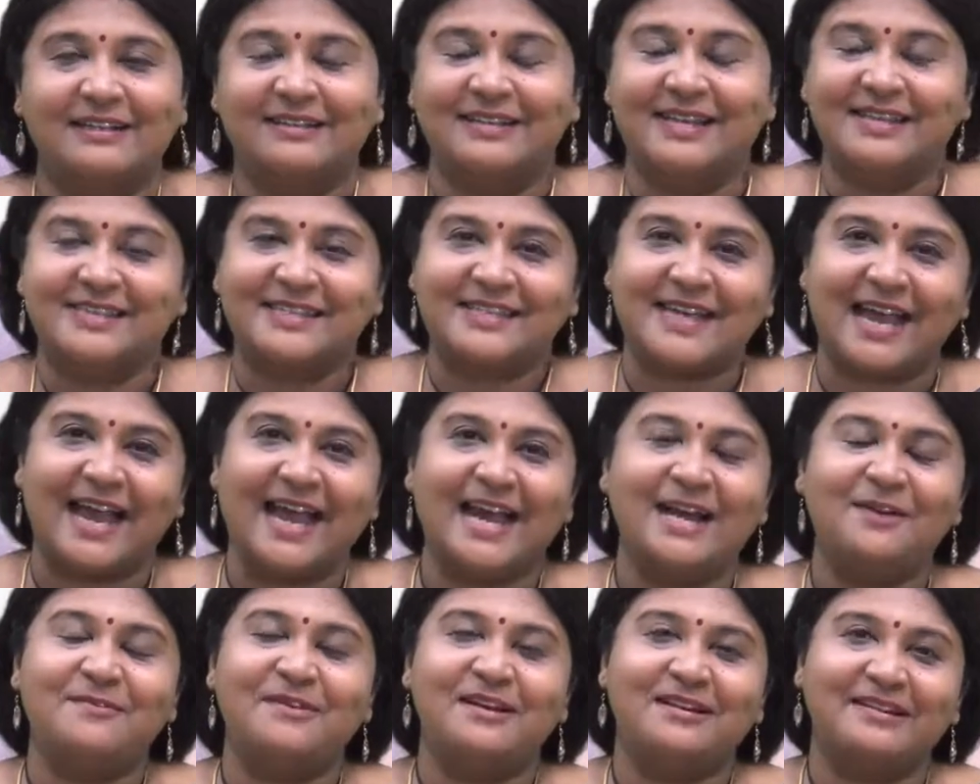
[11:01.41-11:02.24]
The
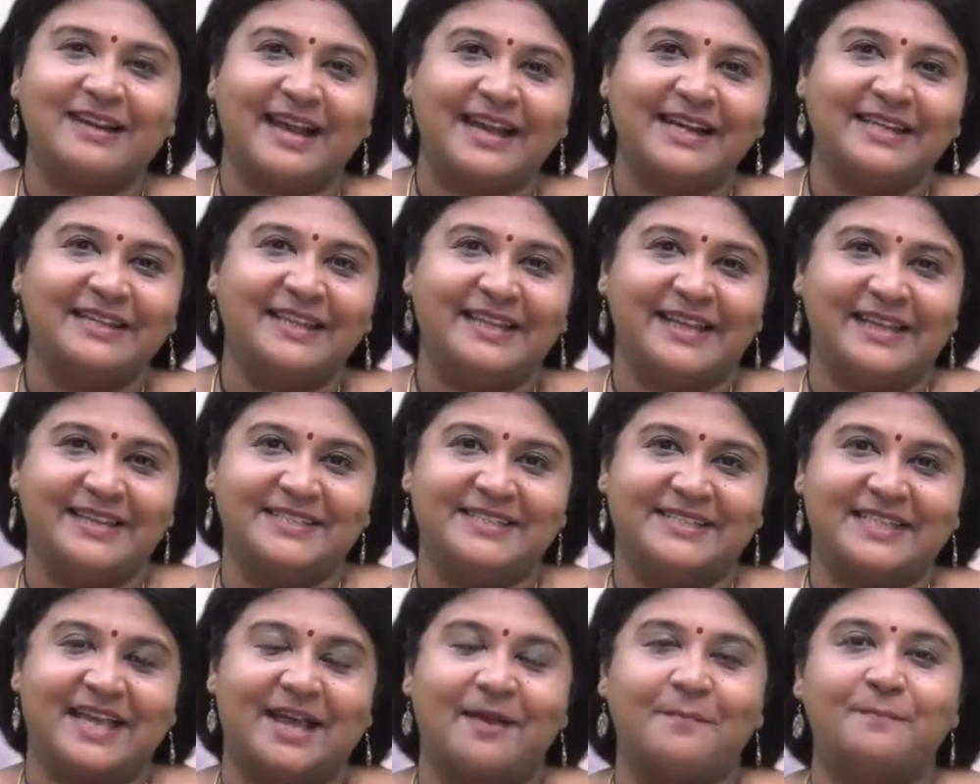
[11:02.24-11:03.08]
child will write the
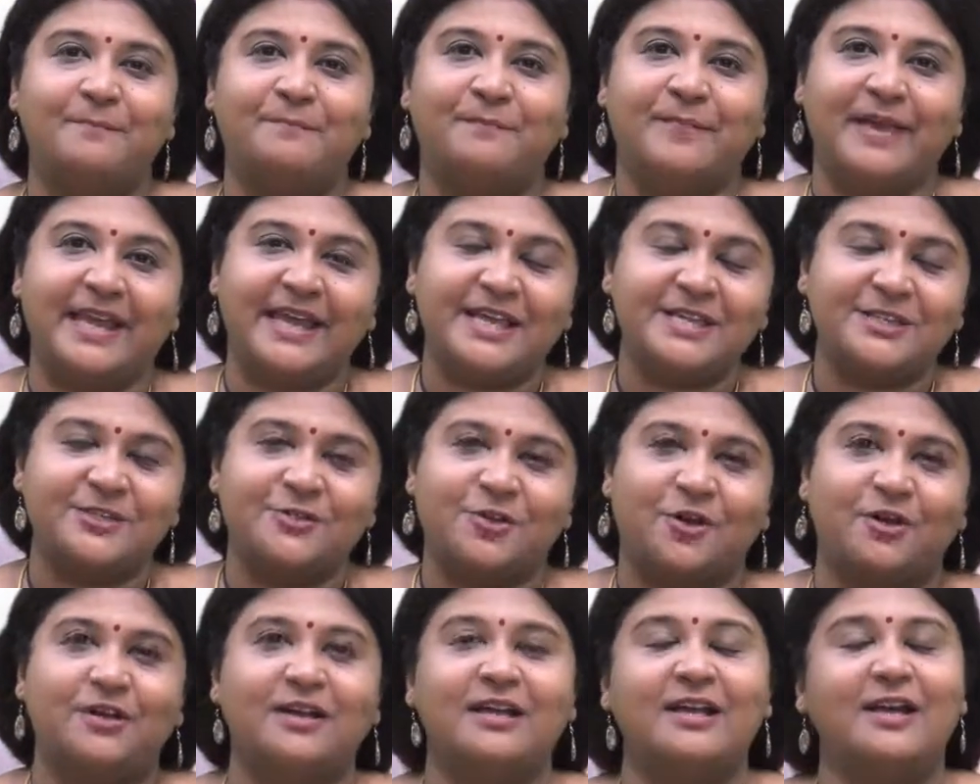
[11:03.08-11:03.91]
exam based
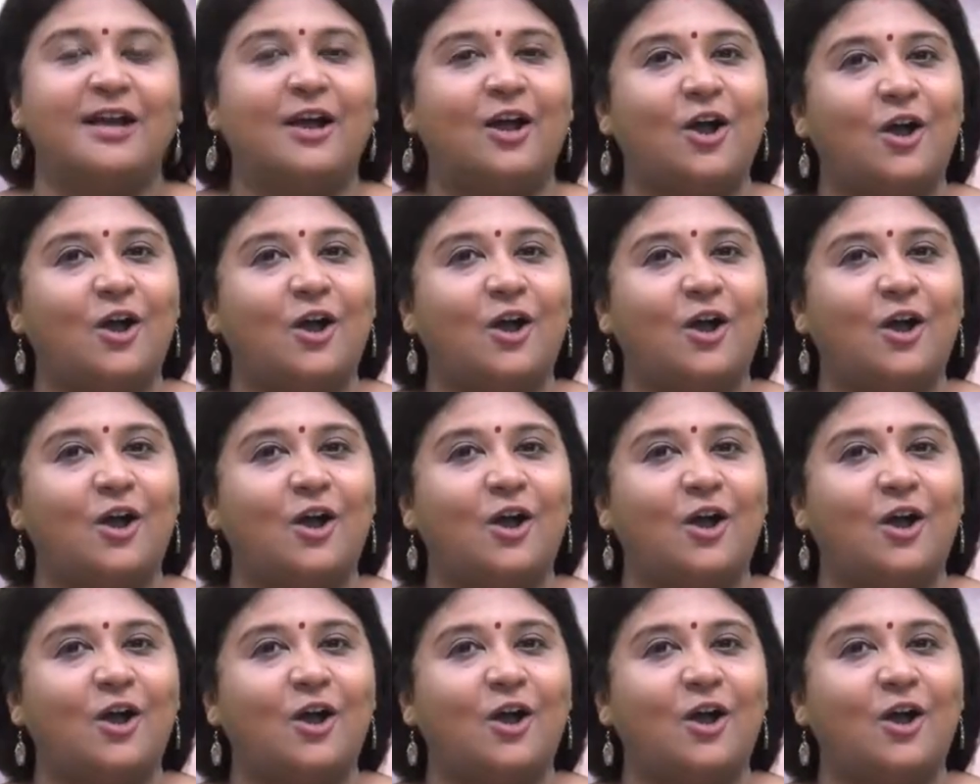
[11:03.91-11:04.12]
on